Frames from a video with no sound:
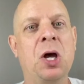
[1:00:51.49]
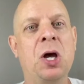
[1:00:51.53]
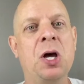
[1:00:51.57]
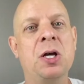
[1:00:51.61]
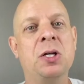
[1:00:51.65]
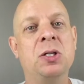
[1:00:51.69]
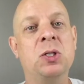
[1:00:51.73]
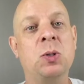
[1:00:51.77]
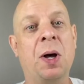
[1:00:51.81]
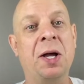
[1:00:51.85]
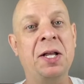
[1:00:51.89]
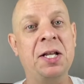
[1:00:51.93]

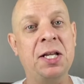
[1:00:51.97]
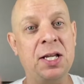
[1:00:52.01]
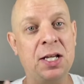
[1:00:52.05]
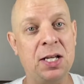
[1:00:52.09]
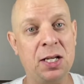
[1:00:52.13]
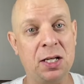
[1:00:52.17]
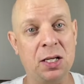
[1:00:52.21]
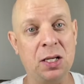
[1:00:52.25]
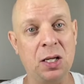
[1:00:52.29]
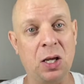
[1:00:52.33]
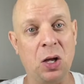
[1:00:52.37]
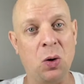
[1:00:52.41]
So I
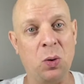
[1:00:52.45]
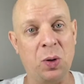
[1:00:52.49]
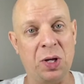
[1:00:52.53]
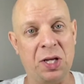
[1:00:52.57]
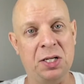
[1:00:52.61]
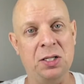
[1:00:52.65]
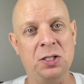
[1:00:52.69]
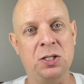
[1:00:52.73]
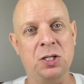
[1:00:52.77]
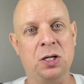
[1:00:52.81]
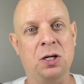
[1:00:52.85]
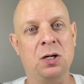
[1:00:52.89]
needed to go
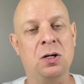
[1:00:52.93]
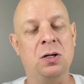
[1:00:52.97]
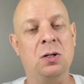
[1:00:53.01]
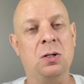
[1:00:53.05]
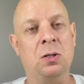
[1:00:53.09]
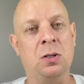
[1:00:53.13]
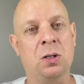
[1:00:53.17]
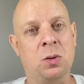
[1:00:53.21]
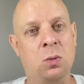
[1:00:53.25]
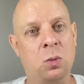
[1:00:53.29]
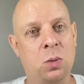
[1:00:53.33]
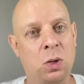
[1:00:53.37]
internal
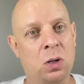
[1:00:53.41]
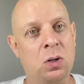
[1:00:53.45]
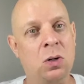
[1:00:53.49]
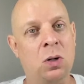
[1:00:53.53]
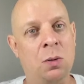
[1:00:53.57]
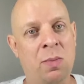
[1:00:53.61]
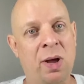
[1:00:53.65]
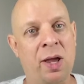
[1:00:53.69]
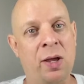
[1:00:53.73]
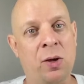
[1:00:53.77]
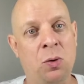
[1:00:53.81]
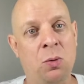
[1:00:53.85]
and work on
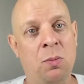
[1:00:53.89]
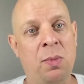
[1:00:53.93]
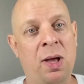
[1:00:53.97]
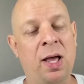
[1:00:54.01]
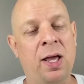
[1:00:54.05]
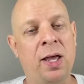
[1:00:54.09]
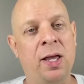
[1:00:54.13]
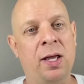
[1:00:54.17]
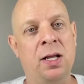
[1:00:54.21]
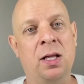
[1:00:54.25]
my own mind.